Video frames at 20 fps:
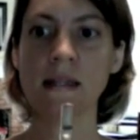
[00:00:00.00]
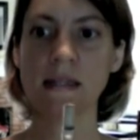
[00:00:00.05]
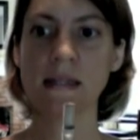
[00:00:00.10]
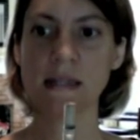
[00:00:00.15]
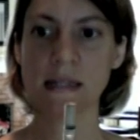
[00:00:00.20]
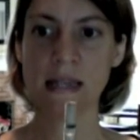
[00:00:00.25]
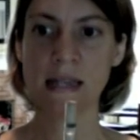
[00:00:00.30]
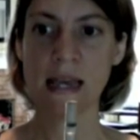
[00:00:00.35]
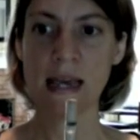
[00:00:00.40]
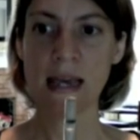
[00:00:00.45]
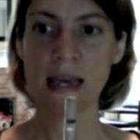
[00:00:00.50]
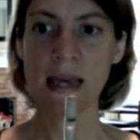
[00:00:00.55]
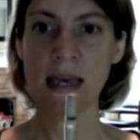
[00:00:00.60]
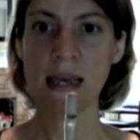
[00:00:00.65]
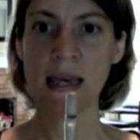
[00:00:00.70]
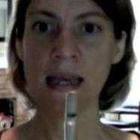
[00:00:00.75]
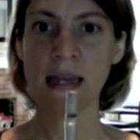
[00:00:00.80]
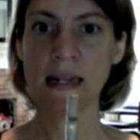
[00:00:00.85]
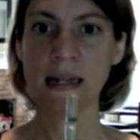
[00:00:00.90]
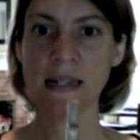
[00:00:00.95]
D,
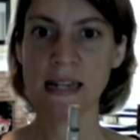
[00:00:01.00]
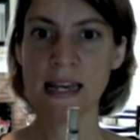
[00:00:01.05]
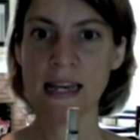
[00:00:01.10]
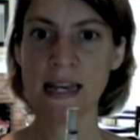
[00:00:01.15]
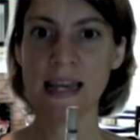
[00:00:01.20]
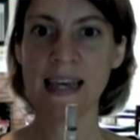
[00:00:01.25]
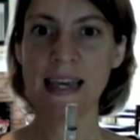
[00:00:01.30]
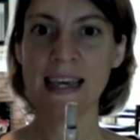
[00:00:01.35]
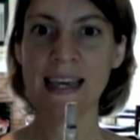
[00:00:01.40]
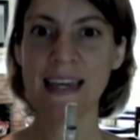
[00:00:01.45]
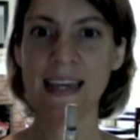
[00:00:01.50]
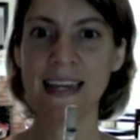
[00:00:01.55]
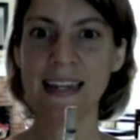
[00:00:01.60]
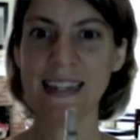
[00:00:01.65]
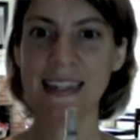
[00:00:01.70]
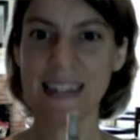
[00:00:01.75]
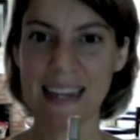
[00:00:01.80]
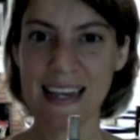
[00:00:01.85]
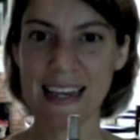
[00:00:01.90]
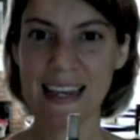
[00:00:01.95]
D,
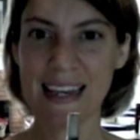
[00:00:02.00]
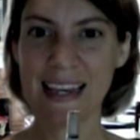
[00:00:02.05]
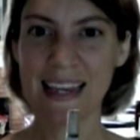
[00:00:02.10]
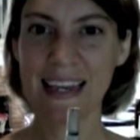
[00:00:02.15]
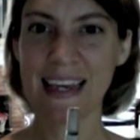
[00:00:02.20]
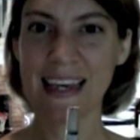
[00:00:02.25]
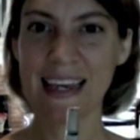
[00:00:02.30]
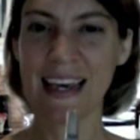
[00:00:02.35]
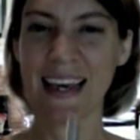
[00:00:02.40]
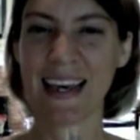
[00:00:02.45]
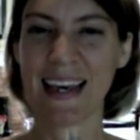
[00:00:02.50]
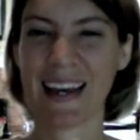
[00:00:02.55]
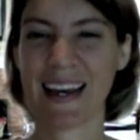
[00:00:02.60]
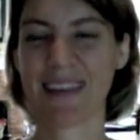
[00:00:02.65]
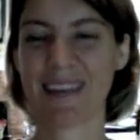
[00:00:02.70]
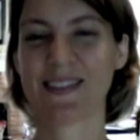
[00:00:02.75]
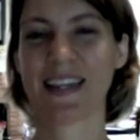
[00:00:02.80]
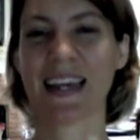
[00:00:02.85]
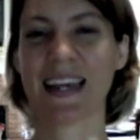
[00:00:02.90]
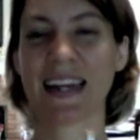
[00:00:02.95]
D.
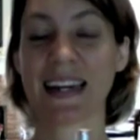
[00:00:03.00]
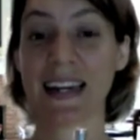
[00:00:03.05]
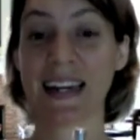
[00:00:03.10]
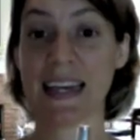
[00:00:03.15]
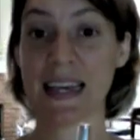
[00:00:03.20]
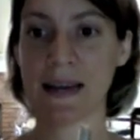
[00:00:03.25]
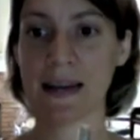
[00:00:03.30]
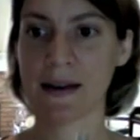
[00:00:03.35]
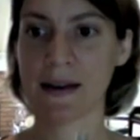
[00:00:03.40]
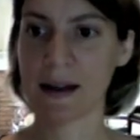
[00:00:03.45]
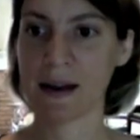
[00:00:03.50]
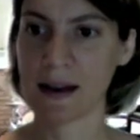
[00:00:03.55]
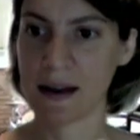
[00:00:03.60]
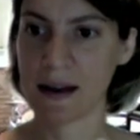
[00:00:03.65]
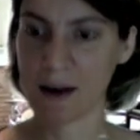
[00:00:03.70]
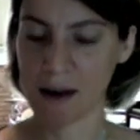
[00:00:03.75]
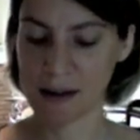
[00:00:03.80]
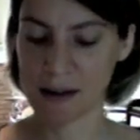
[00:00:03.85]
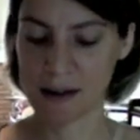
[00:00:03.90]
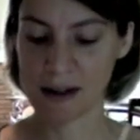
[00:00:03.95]
Saying D.
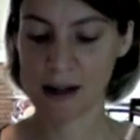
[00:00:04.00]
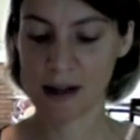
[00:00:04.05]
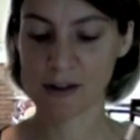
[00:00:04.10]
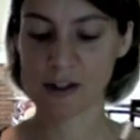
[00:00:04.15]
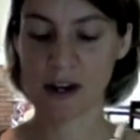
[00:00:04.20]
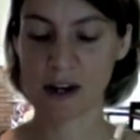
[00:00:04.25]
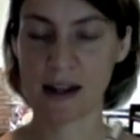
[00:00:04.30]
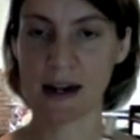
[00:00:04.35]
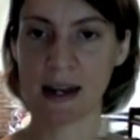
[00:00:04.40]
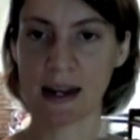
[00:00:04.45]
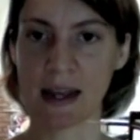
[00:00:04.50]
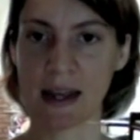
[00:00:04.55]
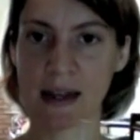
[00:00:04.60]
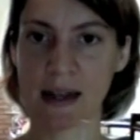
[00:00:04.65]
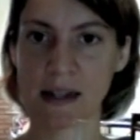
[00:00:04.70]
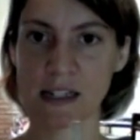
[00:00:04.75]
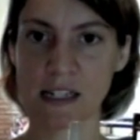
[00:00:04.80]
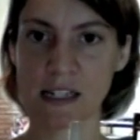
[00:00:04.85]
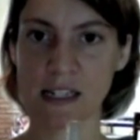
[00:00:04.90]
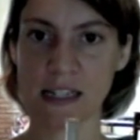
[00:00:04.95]
I'll try that again. Let's
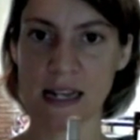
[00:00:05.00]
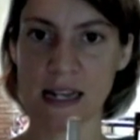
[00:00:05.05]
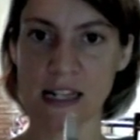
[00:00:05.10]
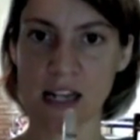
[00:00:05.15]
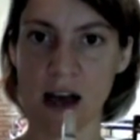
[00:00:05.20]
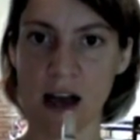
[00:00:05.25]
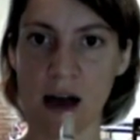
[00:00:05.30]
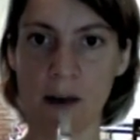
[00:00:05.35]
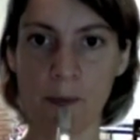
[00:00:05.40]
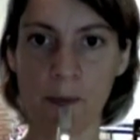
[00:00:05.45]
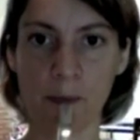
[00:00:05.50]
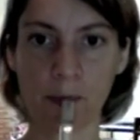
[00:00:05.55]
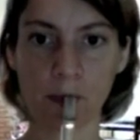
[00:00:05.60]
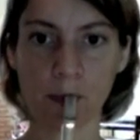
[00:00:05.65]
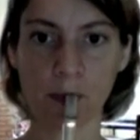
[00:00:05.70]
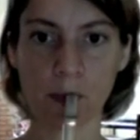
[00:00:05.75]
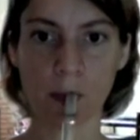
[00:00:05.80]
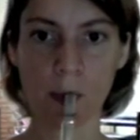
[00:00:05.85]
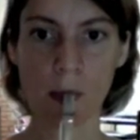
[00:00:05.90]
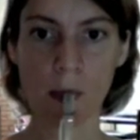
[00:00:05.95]
just say ta.
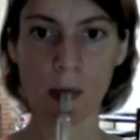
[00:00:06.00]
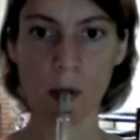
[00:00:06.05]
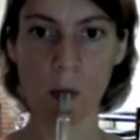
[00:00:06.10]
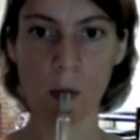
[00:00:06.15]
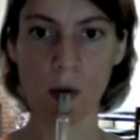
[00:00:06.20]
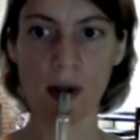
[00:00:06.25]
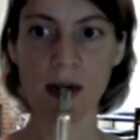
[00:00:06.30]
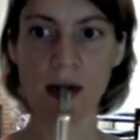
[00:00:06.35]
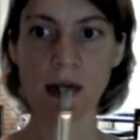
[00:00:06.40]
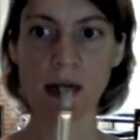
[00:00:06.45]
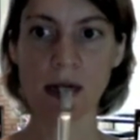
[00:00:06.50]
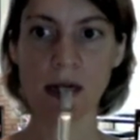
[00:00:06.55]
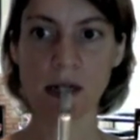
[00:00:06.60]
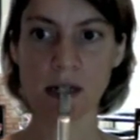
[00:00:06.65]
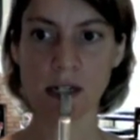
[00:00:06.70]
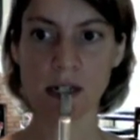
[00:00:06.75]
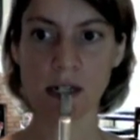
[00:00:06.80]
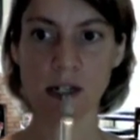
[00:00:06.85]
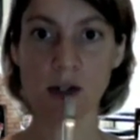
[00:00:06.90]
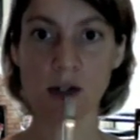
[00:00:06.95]
1,
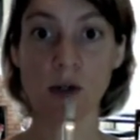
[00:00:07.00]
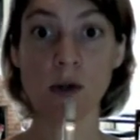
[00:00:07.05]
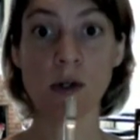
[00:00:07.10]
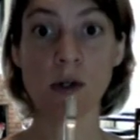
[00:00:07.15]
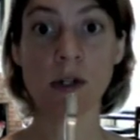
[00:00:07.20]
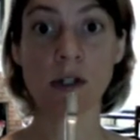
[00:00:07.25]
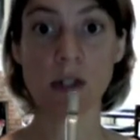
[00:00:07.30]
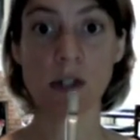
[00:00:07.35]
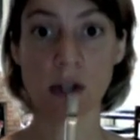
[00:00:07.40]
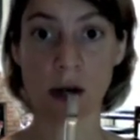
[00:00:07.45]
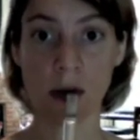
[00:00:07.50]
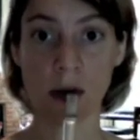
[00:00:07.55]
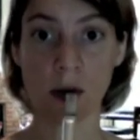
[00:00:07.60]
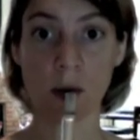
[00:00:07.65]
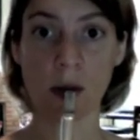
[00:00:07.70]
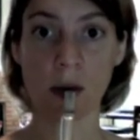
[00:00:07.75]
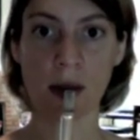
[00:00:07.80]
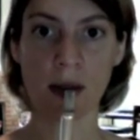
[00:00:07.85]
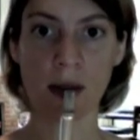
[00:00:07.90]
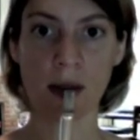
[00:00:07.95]
2, tongue
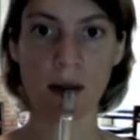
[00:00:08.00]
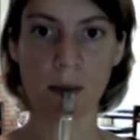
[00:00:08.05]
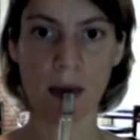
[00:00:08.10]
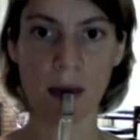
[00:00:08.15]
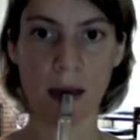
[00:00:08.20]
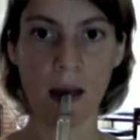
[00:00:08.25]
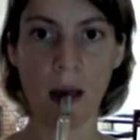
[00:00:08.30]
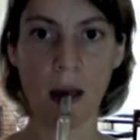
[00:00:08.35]
with me.